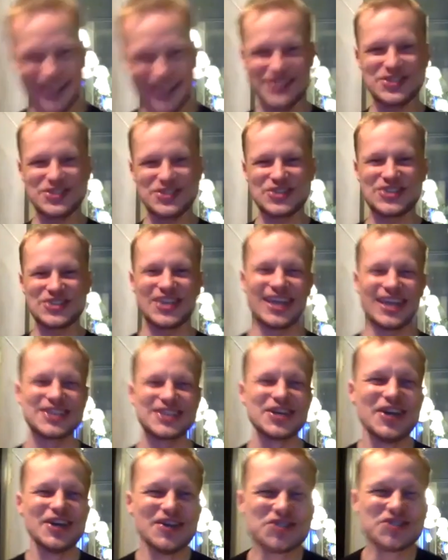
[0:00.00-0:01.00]
It's just like
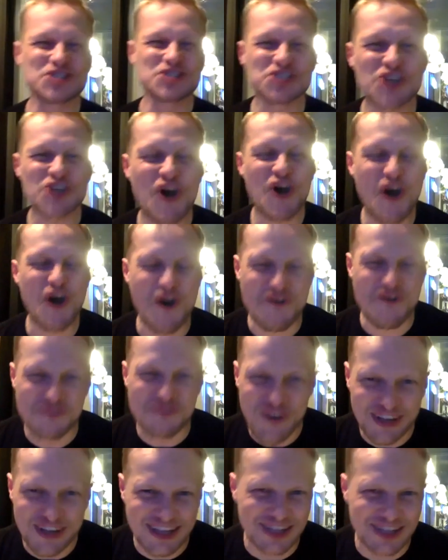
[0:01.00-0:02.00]
so
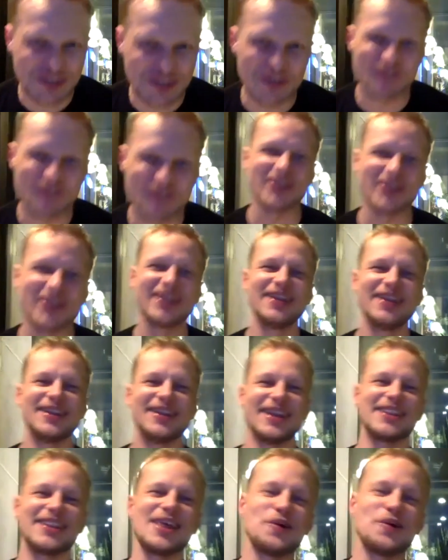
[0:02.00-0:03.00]
fucking goofy.
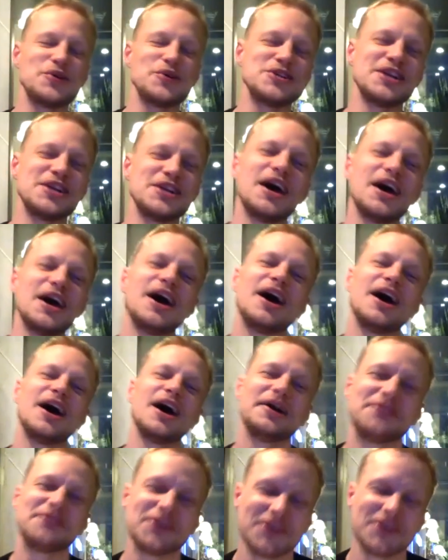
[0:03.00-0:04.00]
Like that would
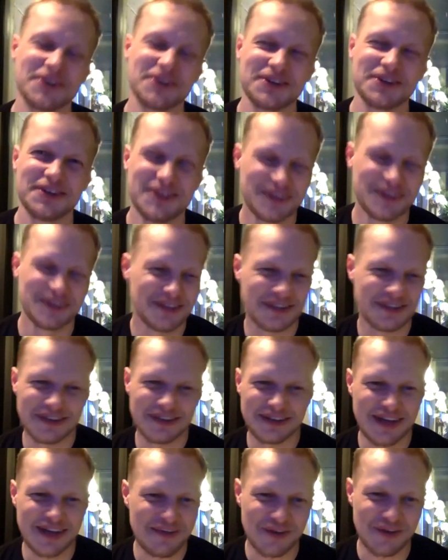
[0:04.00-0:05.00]
never,
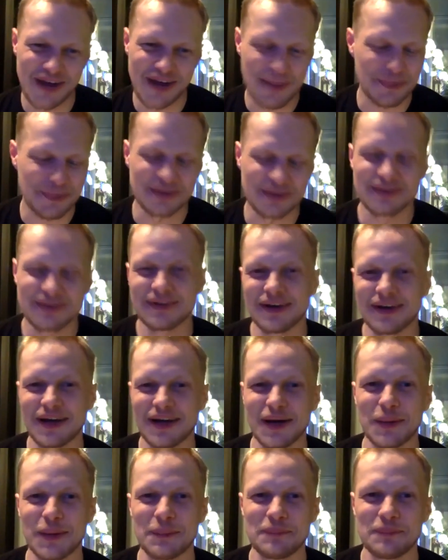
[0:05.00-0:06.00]
never happen.
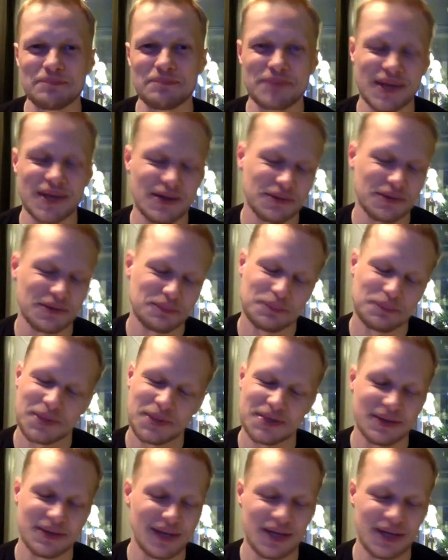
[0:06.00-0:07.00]
Um, you know,
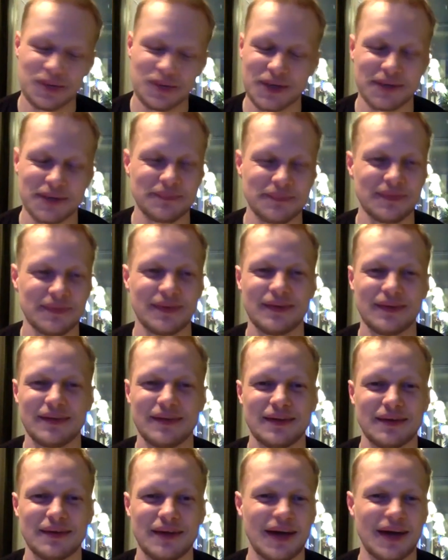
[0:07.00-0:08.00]
but anyway,
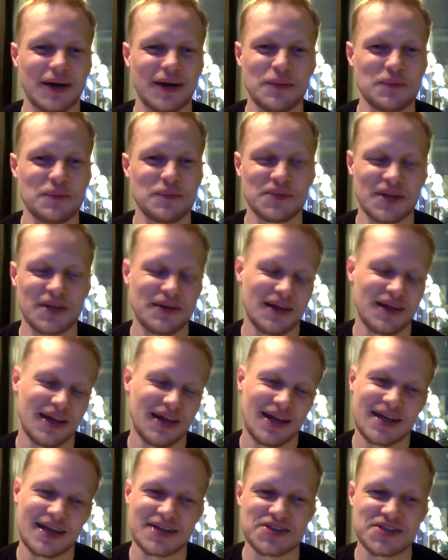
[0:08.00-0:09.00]
um, I,
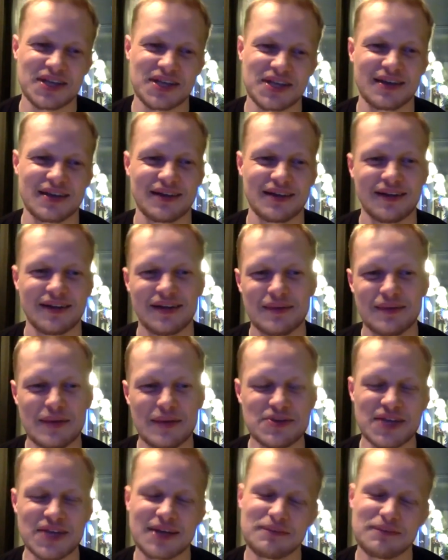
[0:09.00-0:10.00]
I guess like, it
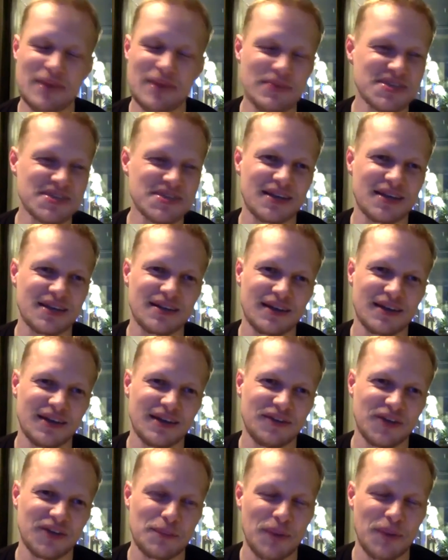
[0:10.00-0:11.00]
was like, maybe it's like, I
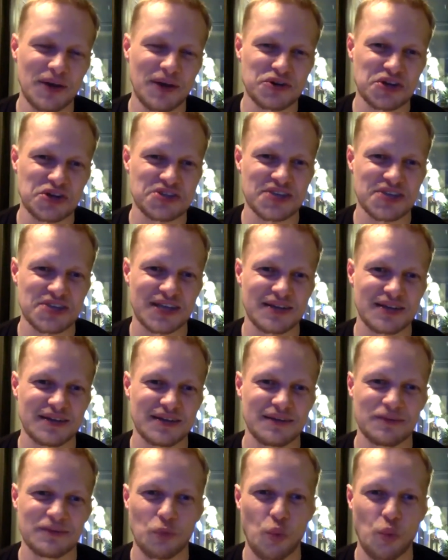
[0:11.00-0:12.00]
feel like Bottle Shock's like
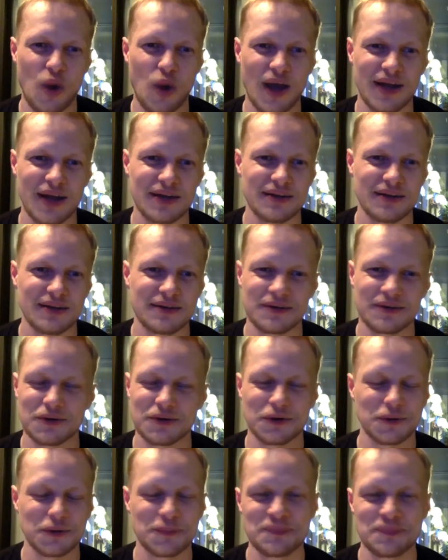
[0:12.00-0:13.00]
wine
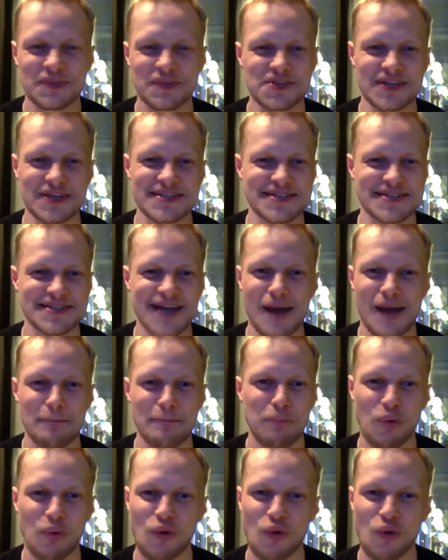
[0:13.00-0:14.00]
or it's like som
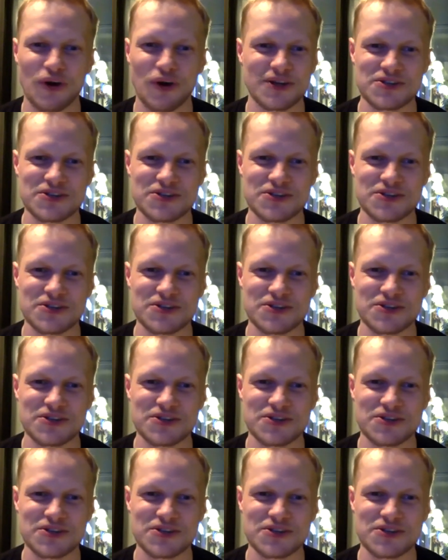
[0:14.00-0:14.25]
porn.